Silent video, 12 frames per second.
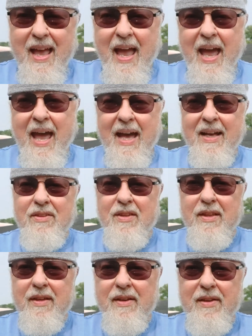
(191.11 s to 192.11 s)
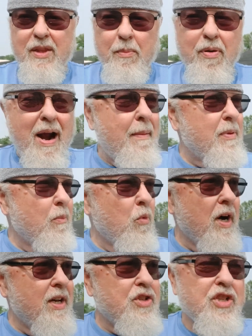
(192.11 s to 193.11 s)
and the problem
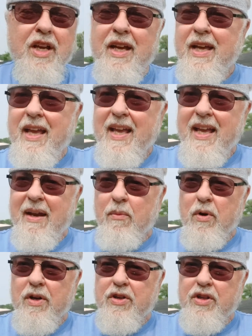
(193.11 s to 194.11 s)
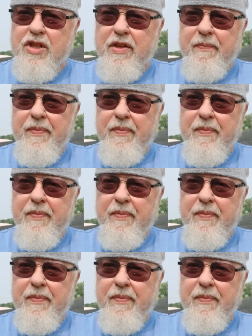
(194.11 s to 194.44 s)
was it was